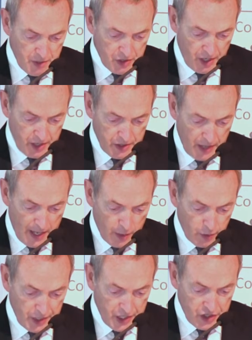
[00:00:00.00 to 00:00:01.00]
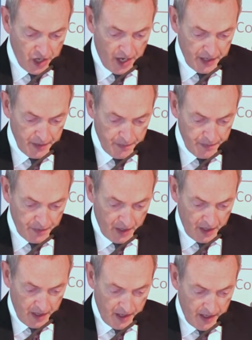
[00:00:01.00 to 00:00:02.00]
missiles allowed on each side
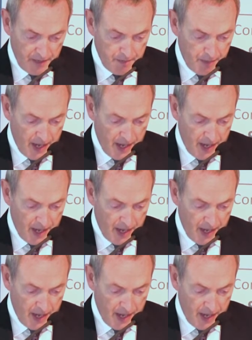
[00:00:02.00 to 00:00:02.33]
and